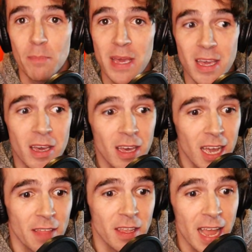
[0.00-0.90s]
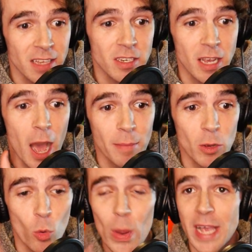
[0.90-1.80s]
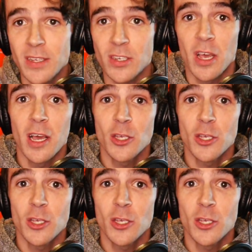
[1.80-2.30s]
be in the next coming weeks.